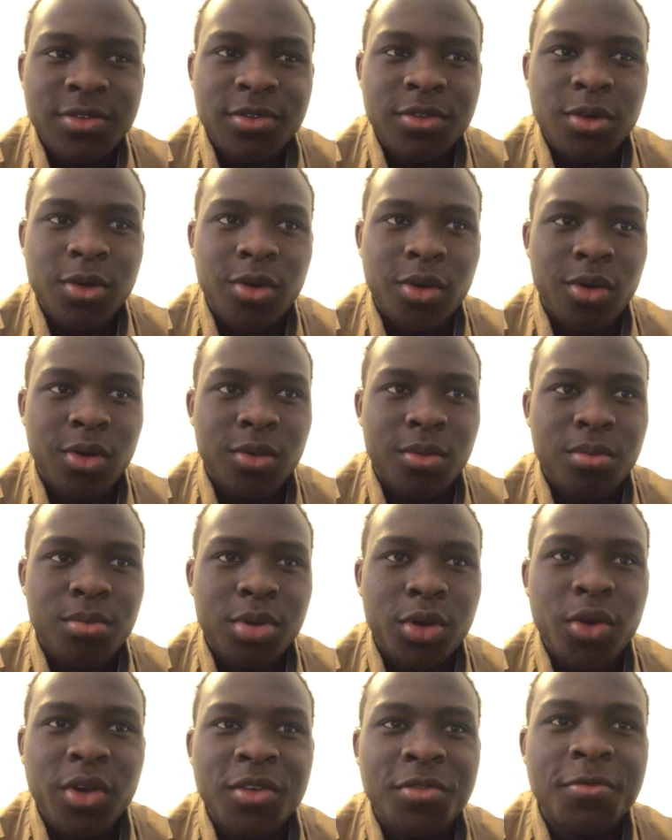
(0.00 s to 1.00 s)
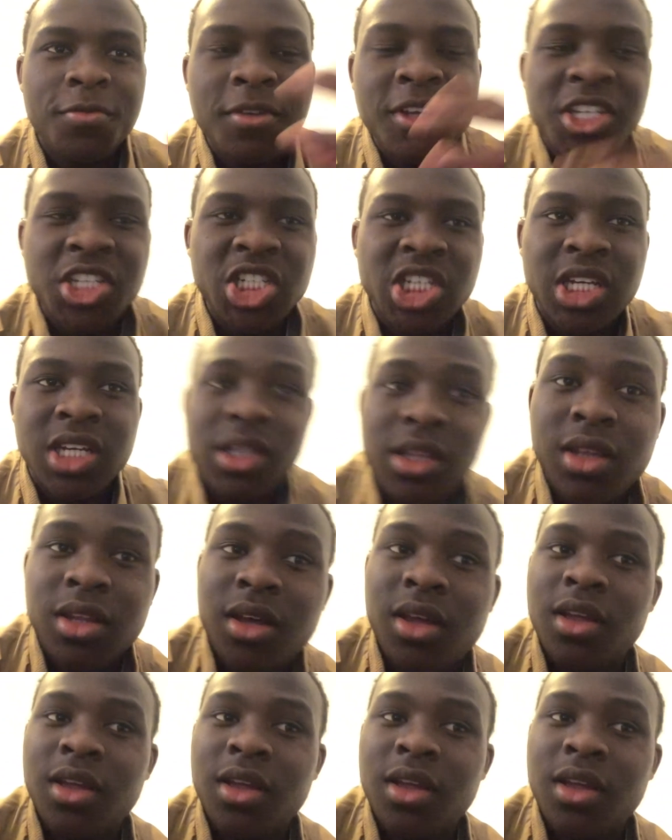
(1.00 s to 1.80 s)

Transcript: or pro-efficient